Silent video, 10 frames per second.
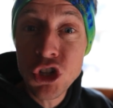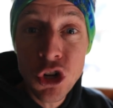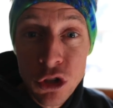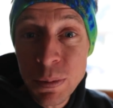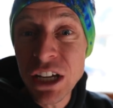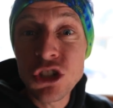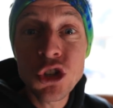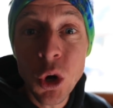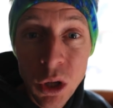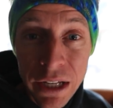shoes being
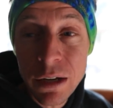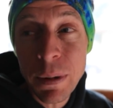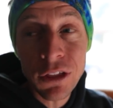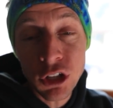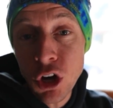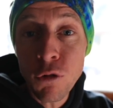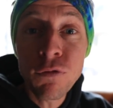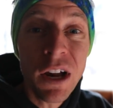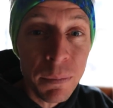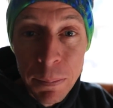stolen, about the
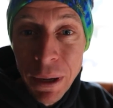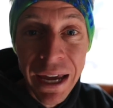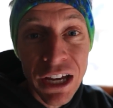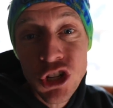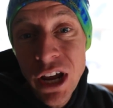GoFundMe page,